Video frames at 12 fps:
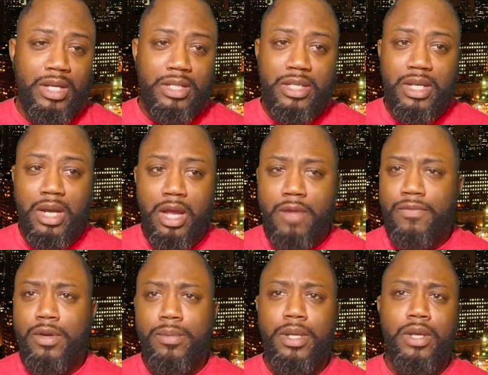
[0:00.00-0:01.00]
And he said that
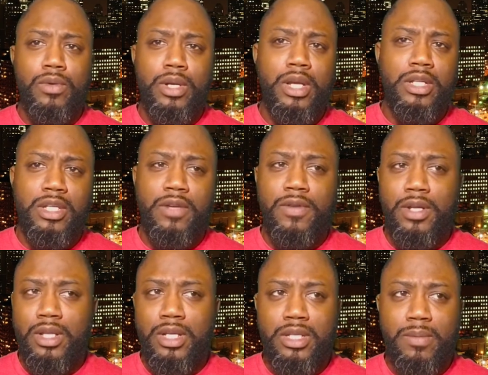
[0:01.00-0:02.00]
I've never been here with
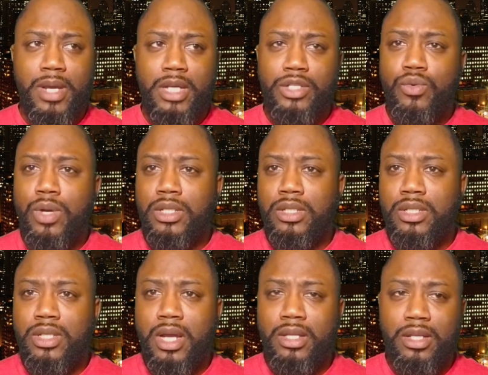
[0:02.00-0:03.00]
negativity unless I'm asked
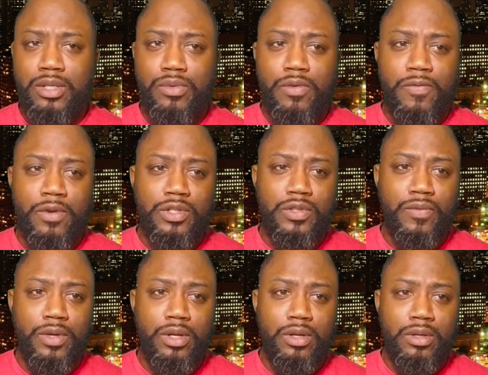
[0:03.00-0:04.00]
questions like this. Well,
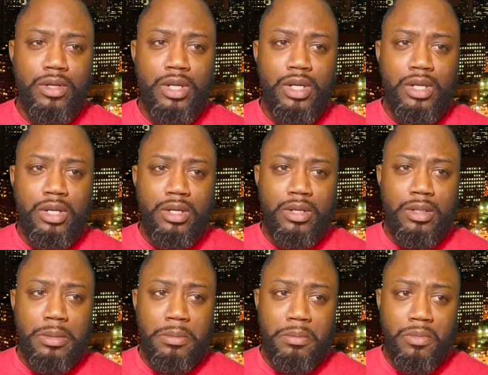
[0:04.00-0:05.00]
first of all,
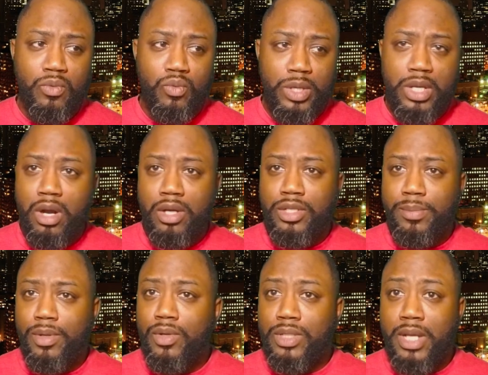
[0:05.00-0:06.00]
we
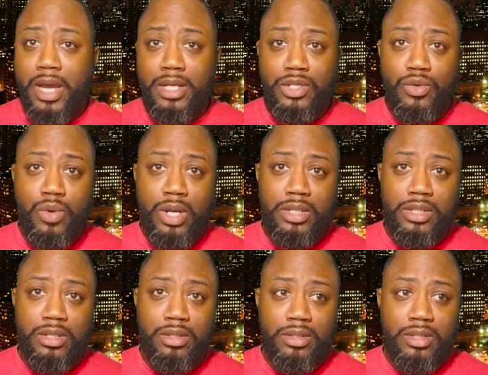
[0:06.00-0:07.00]
are supposed to ask
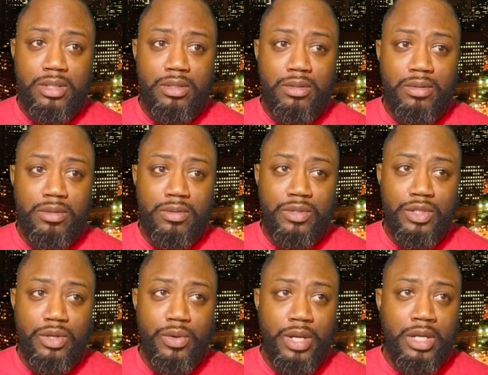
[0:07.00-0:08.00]
questions.
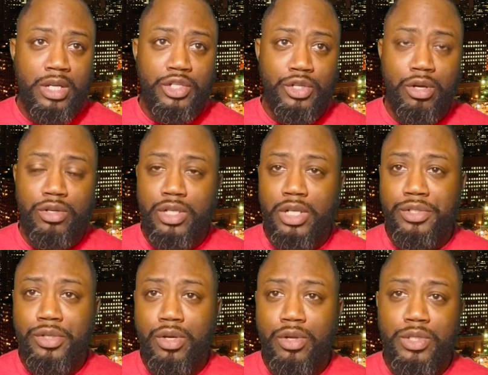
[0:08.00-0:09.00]
So any
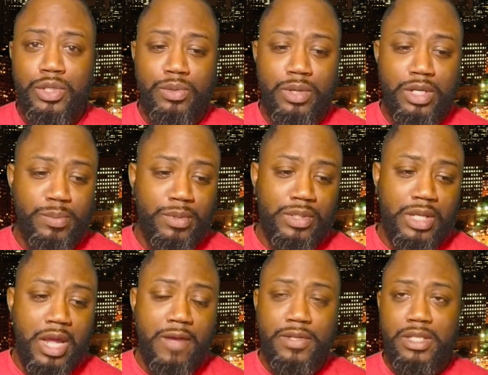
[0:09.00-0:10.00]
church that you go to, they're
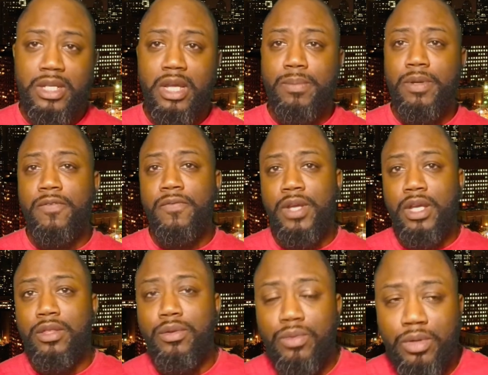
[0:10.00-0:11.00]
supposed to have a statement of
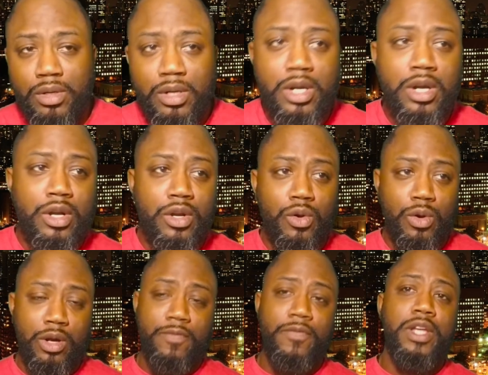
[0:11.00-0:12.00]
faith or
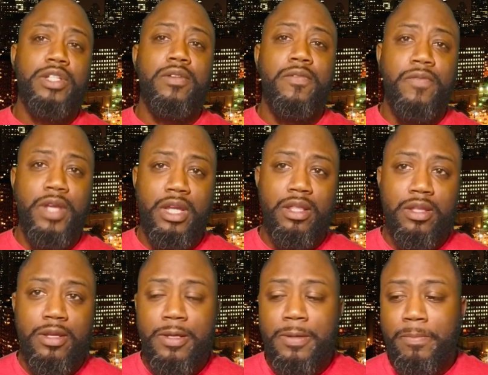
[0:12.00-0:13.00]
or a confession of
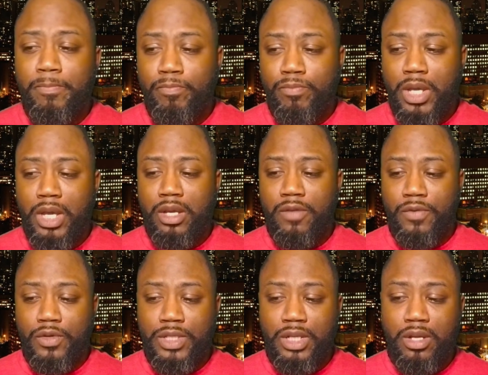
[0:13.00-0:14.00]
faith.
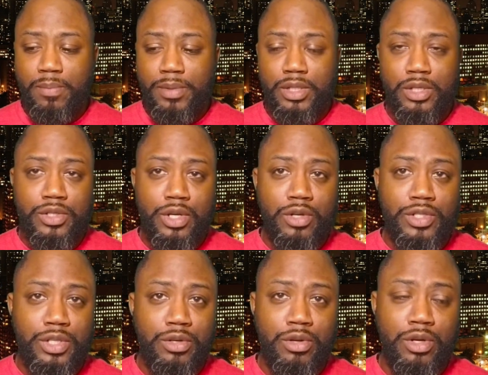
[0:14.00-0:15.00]
And if you're sitting up in the
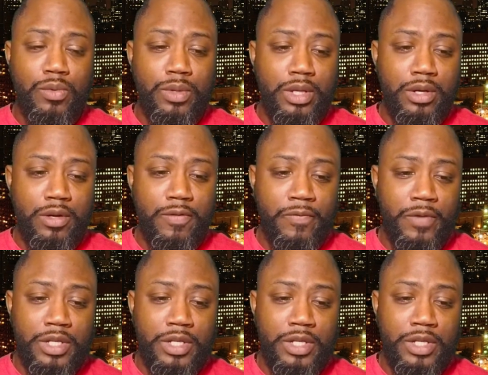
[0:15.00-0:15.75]
church and you don't know what their